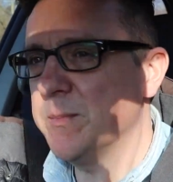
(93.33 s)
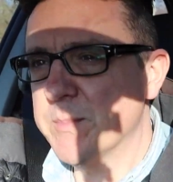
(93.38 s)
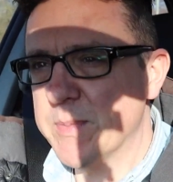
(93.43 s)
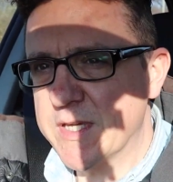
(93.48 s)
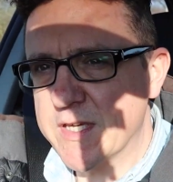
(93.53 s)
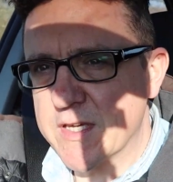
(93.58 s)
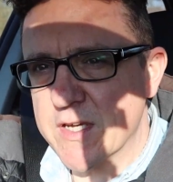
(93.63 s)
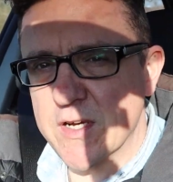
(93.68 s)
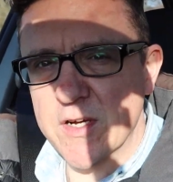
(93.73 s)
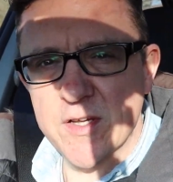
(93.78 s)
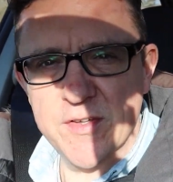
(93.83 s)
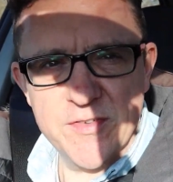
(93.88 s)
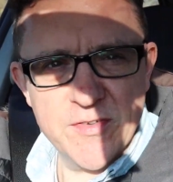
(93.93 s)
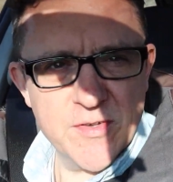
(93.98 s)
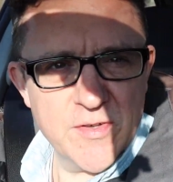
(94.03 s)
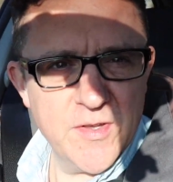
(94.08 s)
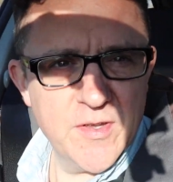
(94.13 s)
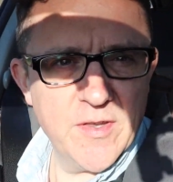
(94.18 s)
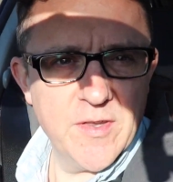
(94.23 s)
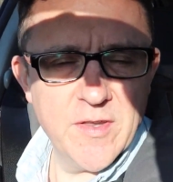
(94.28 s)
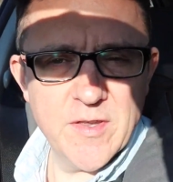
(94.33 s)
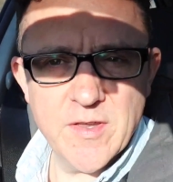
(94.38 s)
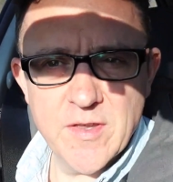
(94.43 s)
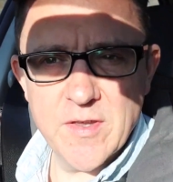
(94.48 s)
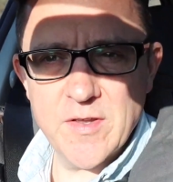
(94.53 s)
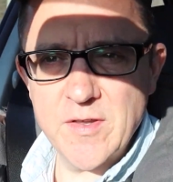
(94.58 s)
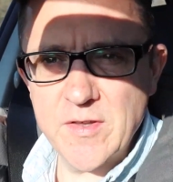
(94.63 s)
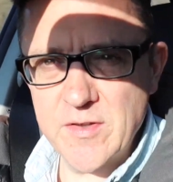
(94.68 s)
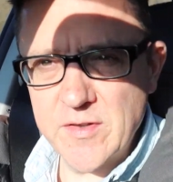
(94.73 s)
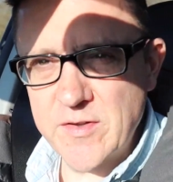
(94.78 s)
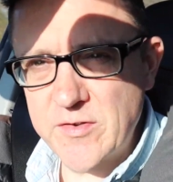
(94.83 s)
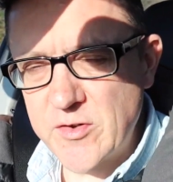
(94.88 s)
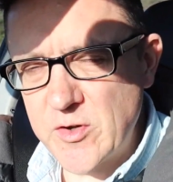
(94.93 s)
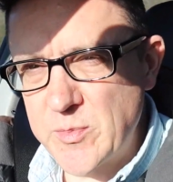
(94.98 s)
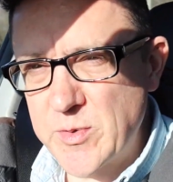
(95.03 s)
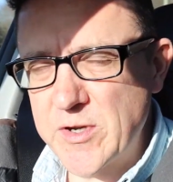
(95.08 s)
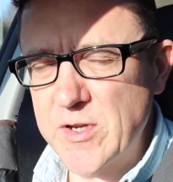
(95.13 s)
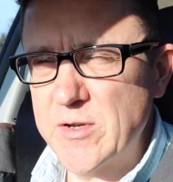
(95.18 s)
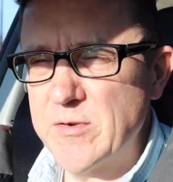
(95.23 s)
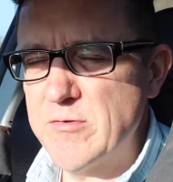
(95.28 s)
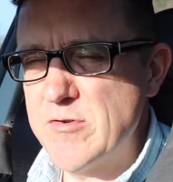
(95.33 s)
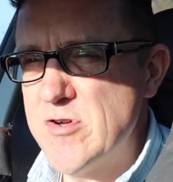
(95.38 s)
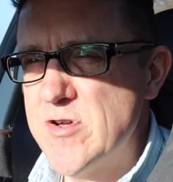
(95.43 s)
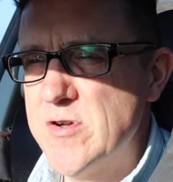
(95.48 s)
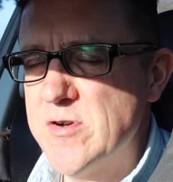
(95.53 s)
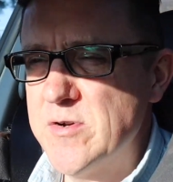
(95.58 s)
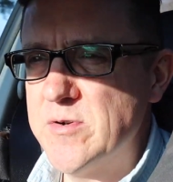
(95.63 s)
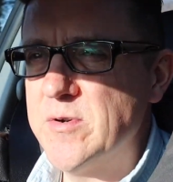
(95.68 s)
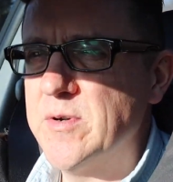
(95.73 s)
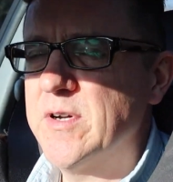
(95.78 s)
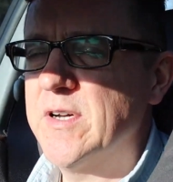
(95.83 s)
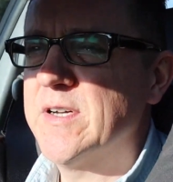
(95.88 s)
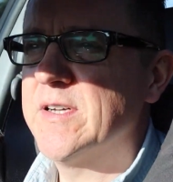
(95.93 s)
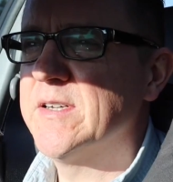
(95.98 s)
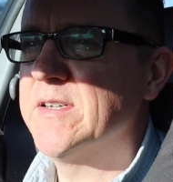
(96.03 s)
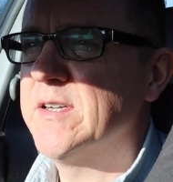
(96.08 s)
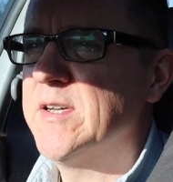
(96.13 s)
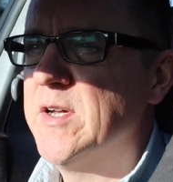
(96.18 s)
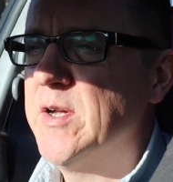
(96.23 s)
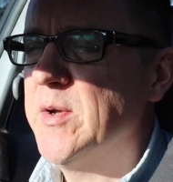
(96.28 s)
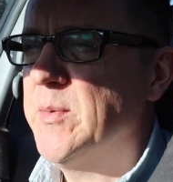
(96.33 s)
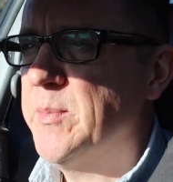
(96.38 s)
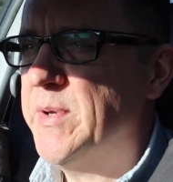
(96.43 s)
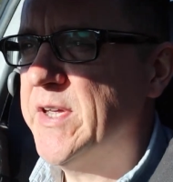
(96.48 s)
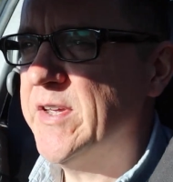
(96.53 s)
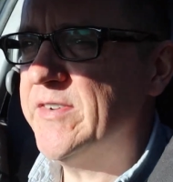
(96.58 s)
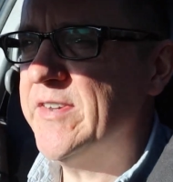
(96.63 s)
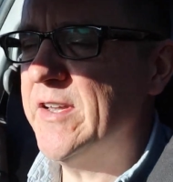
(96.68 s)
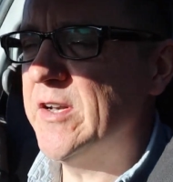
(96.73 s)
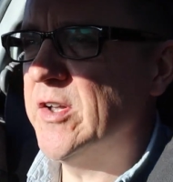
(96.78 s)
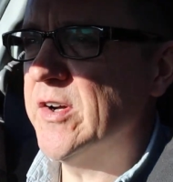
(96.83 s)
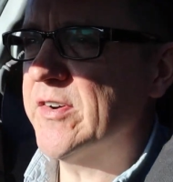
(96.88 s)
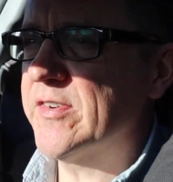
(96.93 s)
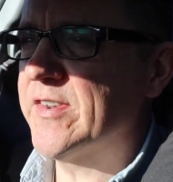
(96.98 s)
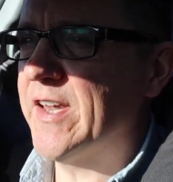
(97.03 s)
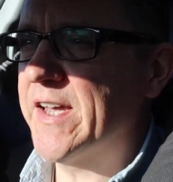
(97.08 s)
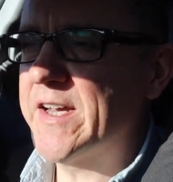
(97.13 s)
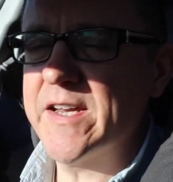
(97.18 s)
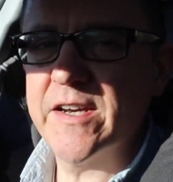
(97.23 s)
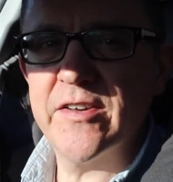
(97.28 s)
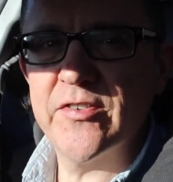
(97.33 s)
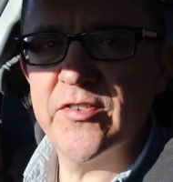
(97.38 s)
because the Subaru, because it looks like an